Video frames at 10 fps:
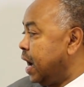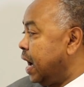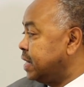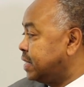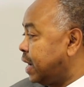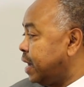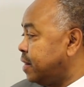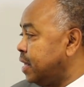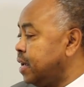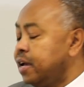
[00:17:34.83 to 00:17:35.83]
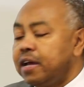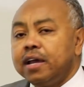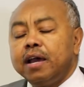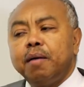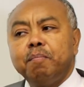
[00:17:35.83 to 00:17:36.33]
And secondly,
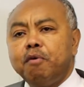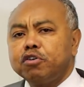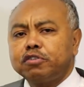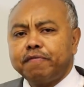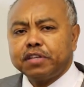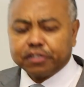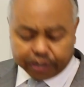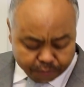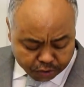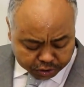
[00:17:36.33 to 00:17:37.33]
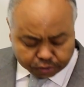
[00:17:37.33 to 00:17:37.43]
most of this report,